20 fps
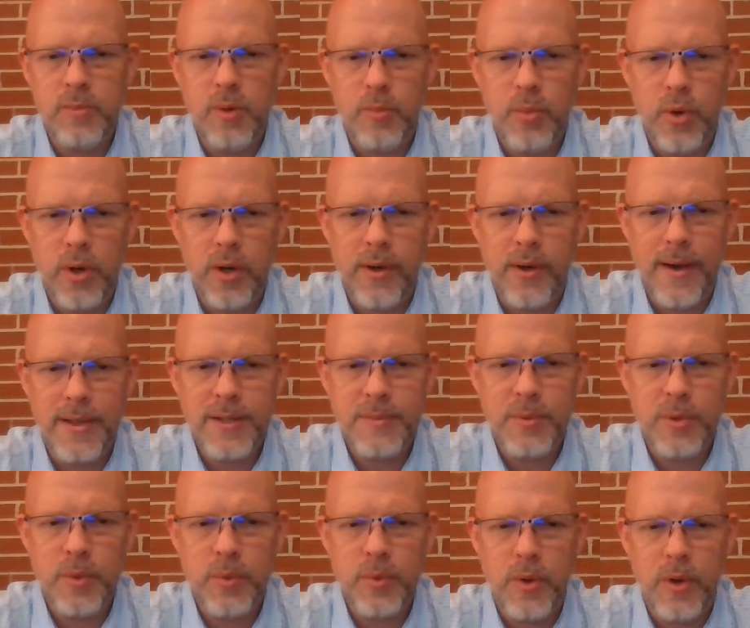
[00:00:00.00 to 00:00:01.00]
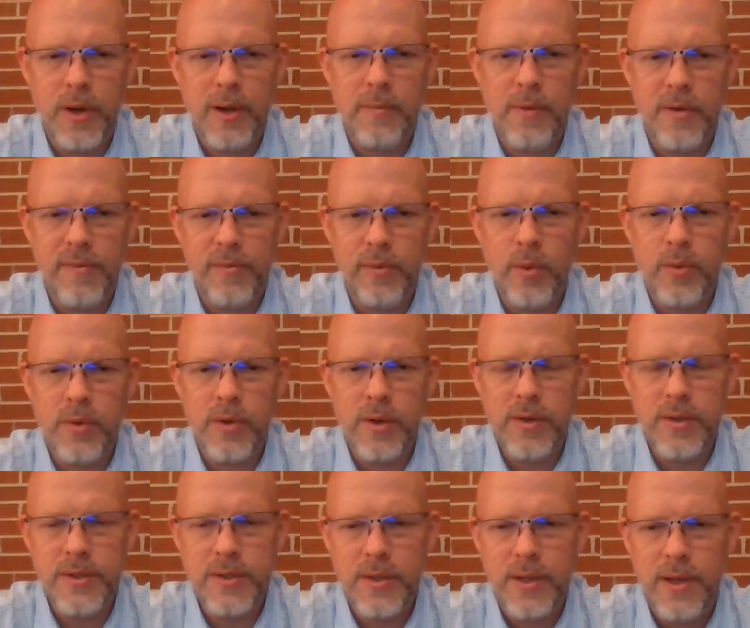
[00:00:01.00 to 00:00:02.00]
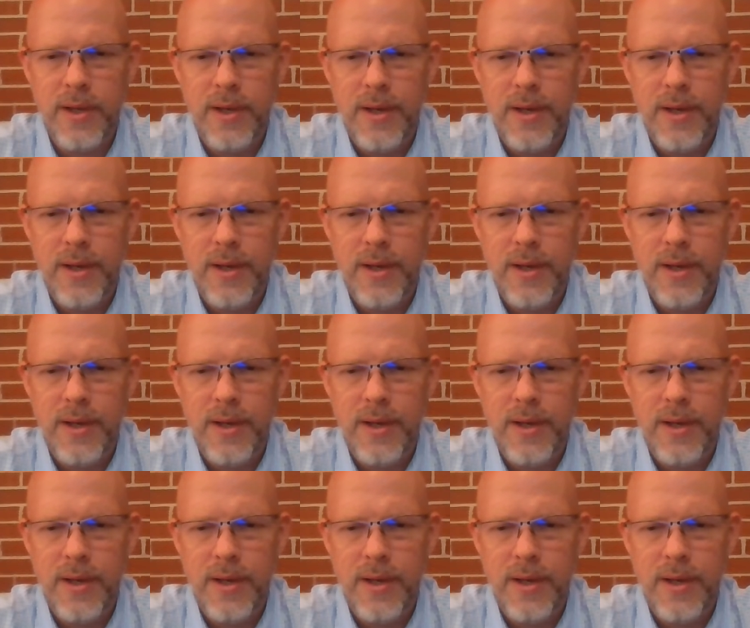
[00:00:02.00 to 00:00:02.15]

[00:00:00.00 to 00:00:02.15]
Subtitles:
Memorial Hospital, where I'm a float nurse.